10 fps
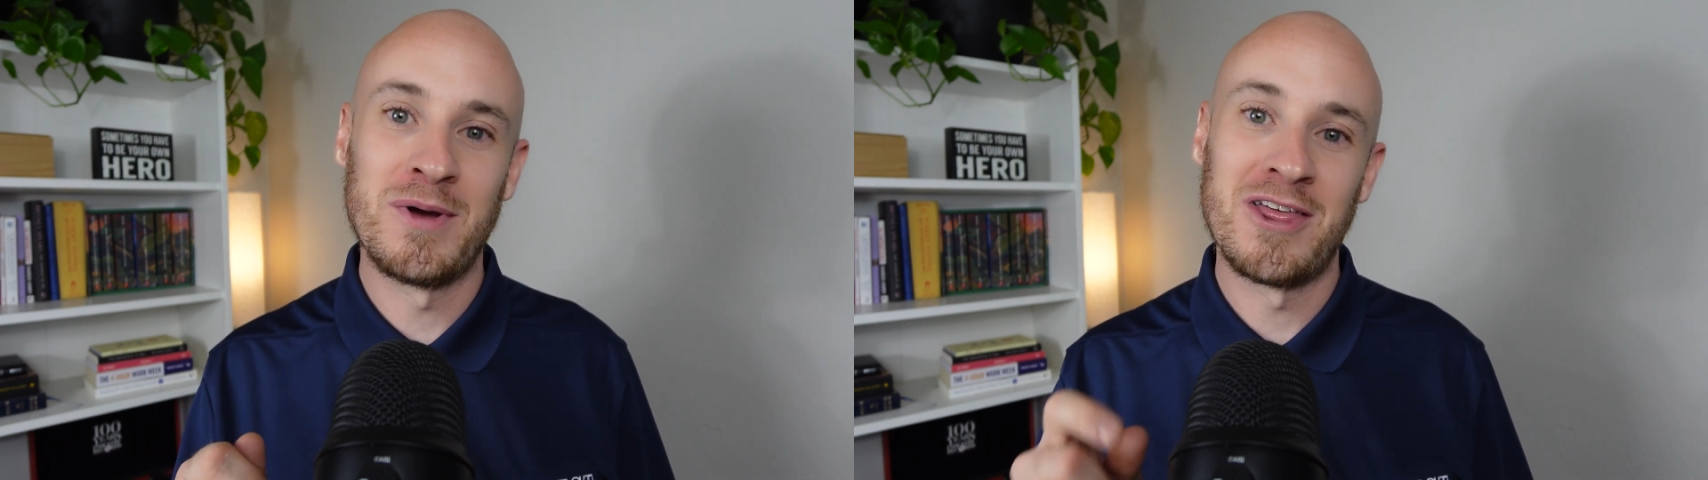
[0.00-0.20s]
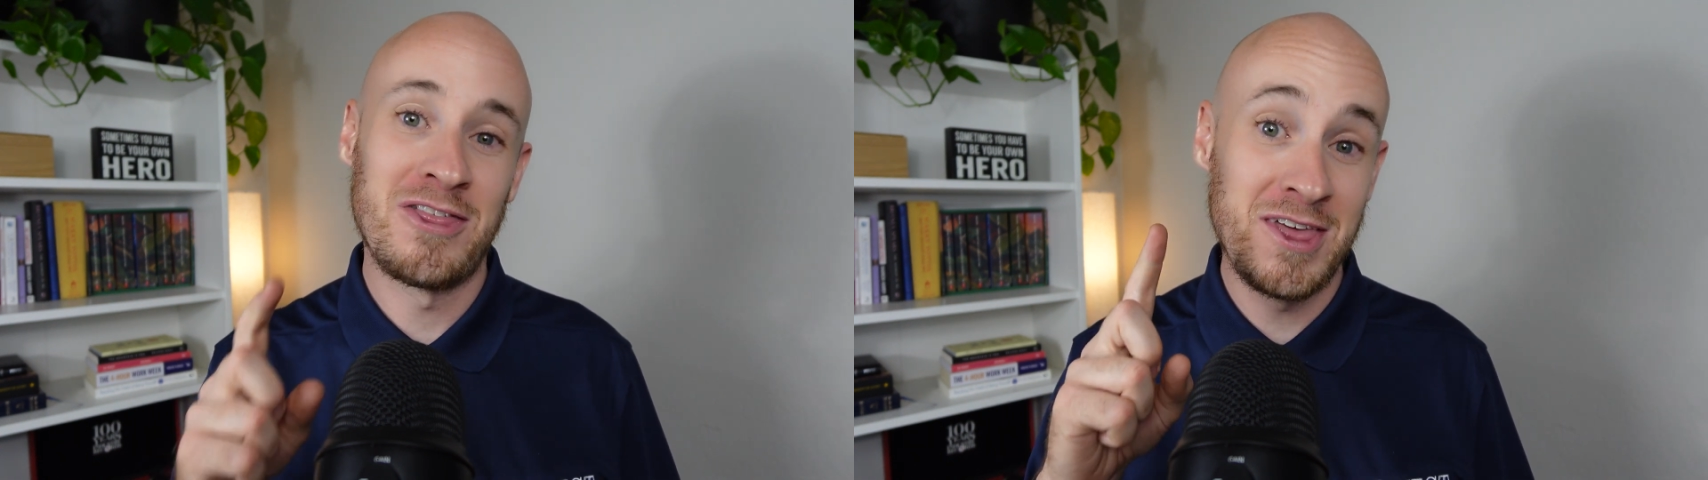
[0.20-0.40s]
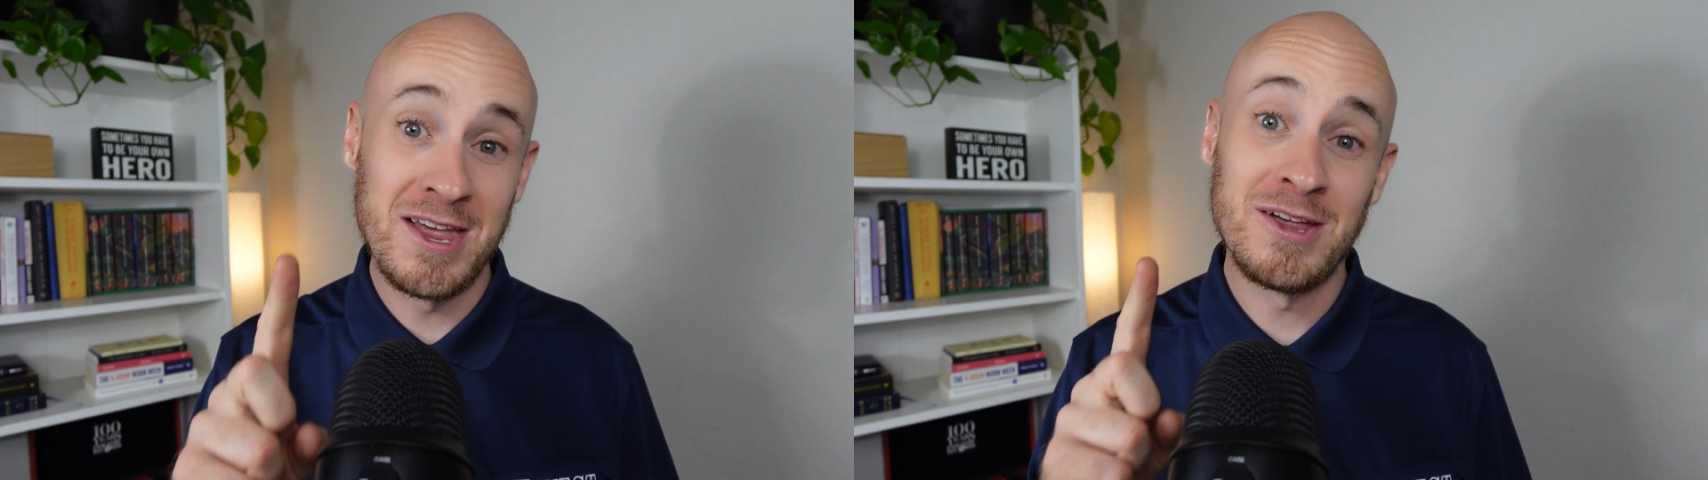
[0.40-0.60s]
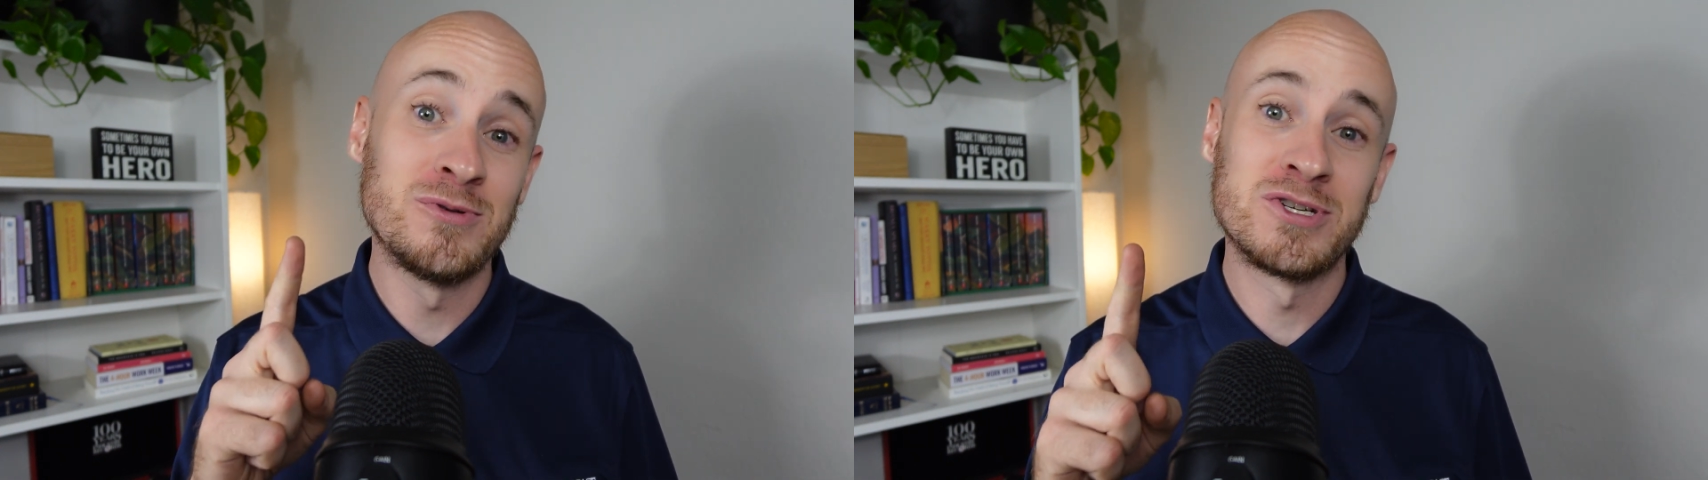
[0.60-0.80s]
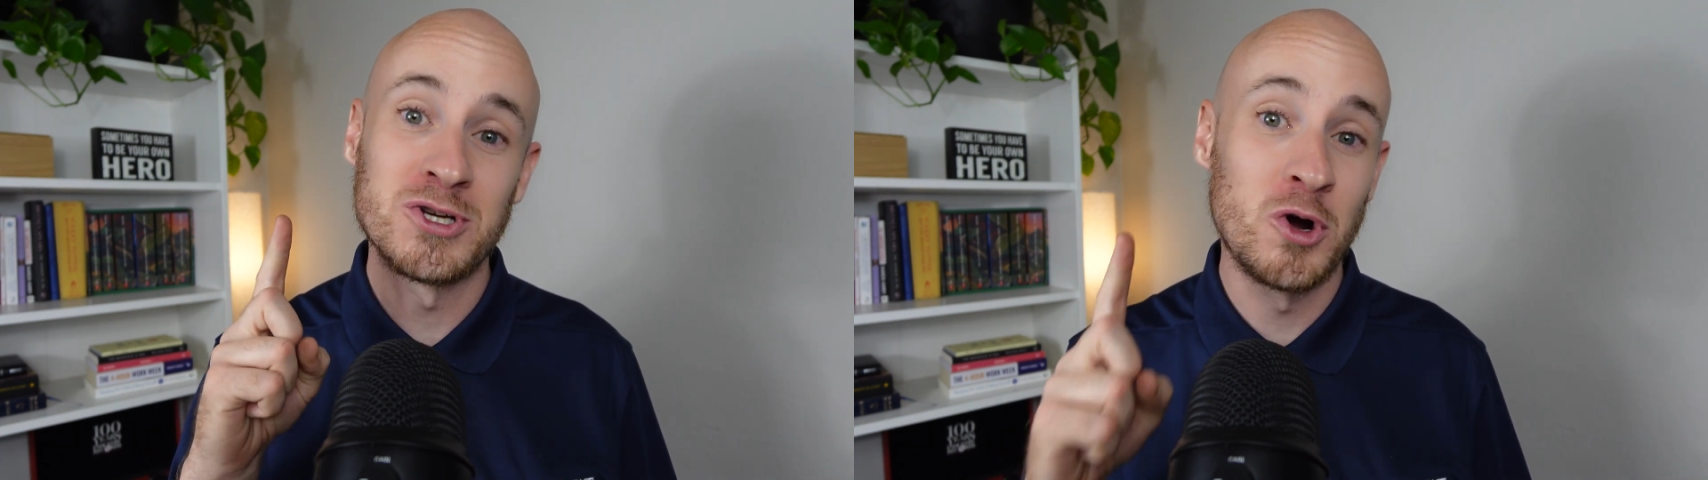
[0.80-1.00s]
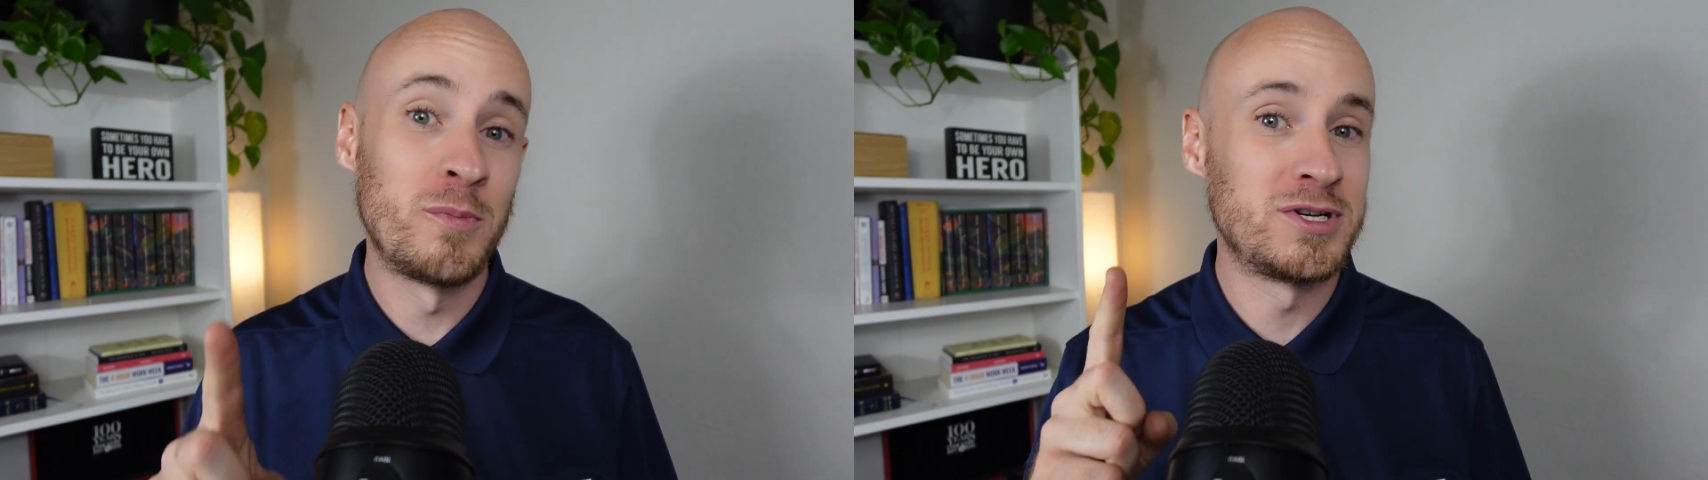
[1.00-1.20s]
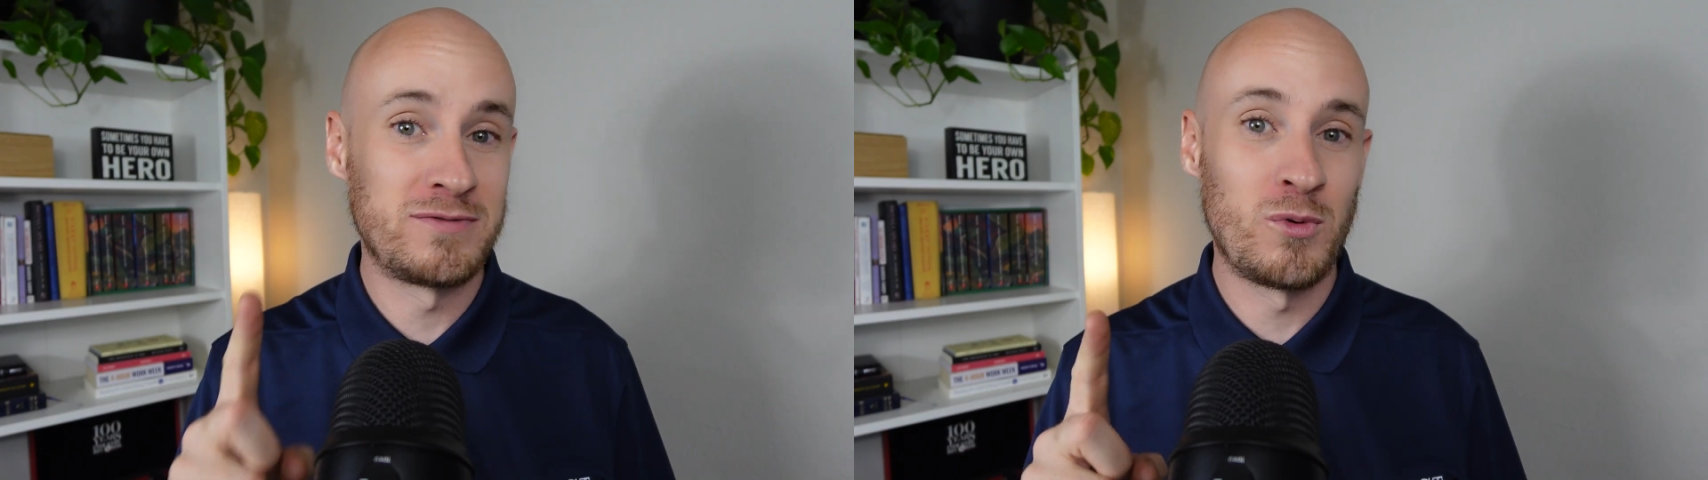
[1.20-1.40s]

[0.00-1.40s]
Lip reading: Thank you so much for